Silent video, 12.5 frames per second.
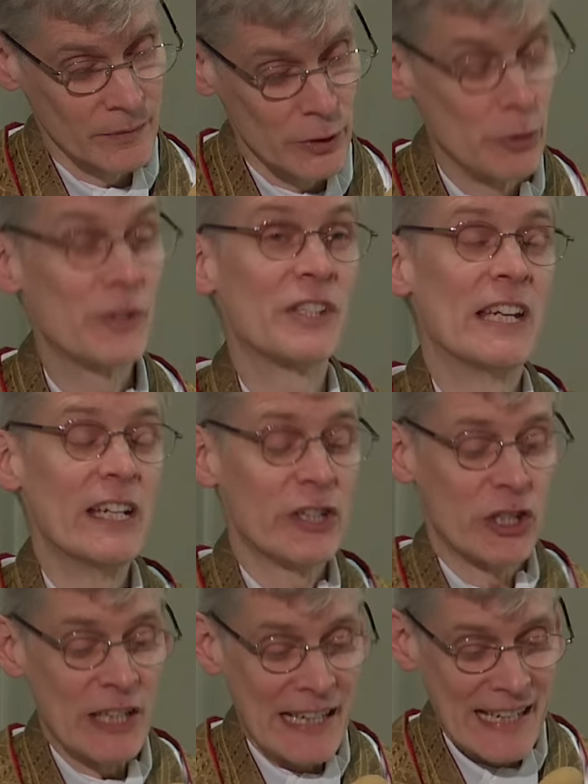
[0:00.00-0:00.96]
You see,
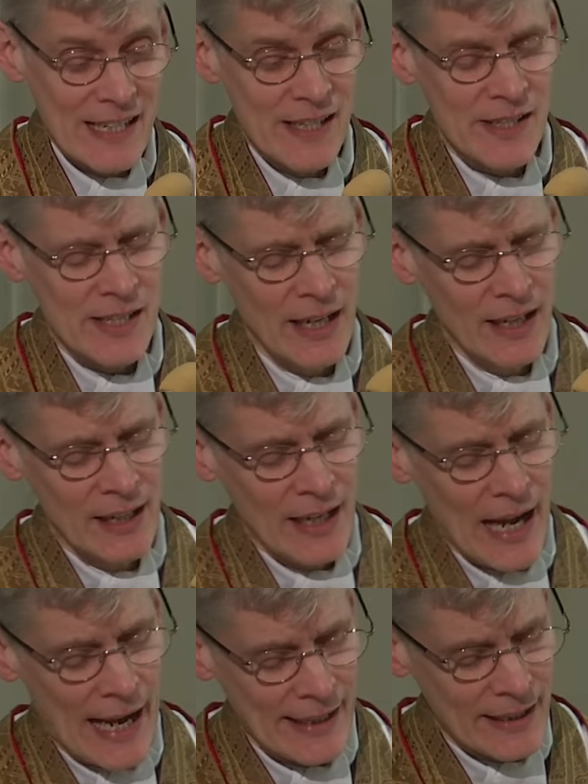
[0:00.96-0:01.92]
she is
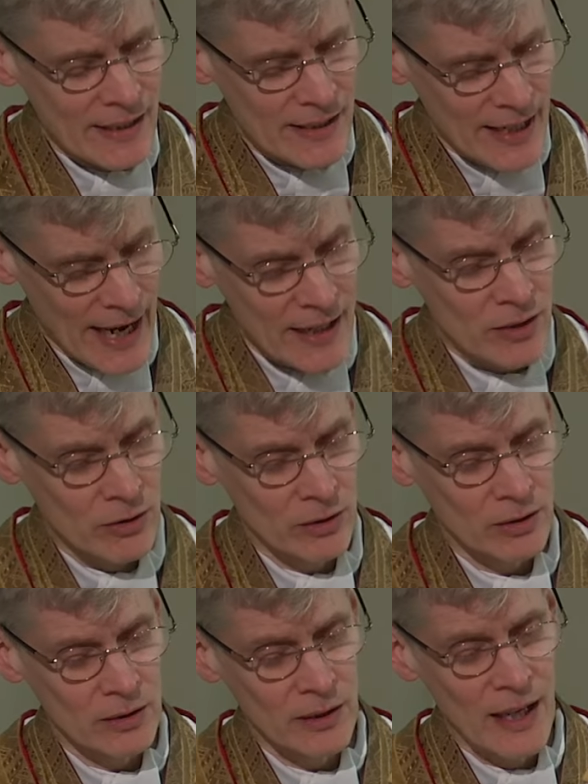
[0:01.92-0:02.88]
an
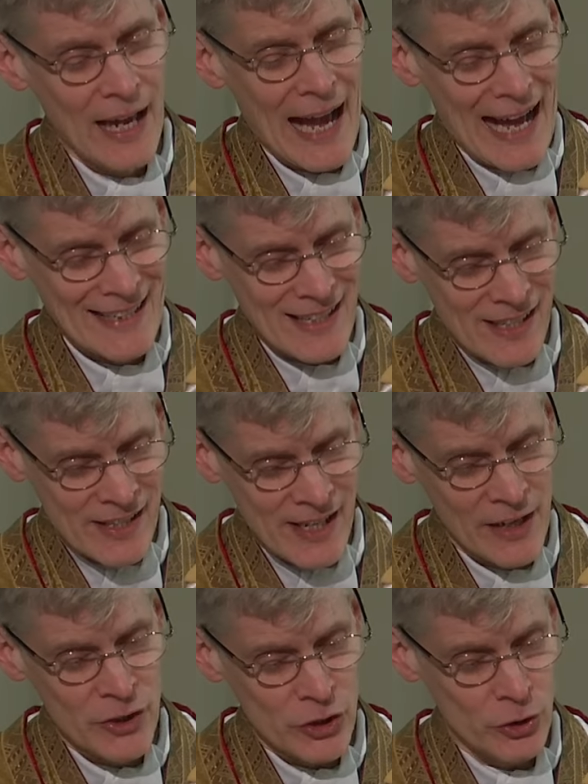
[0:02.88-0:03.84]
integral and
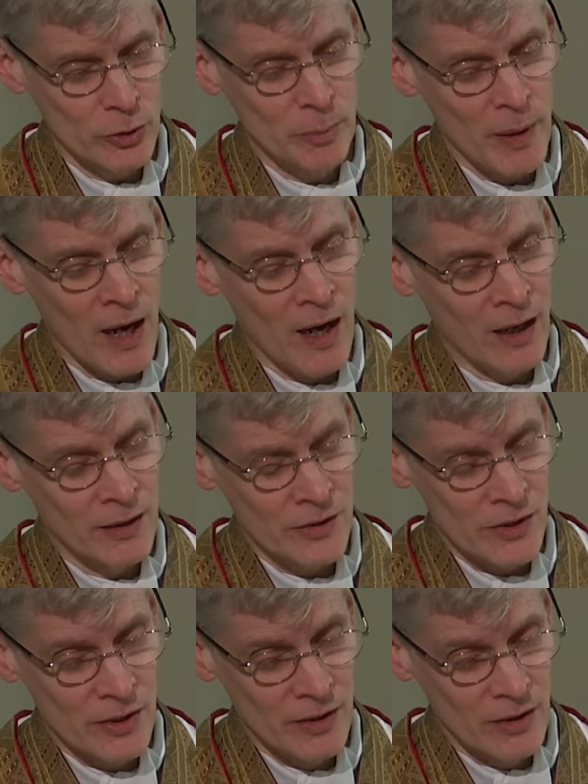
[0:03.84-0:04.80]
essential
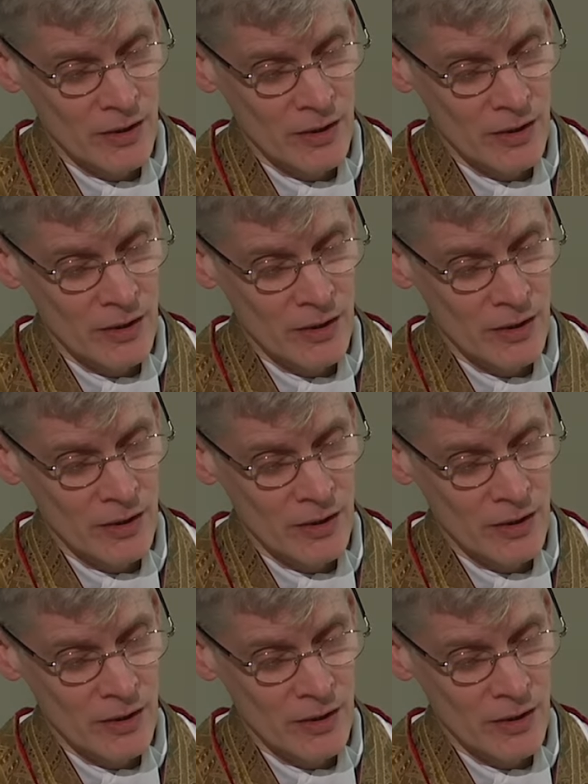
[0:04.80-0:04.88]
part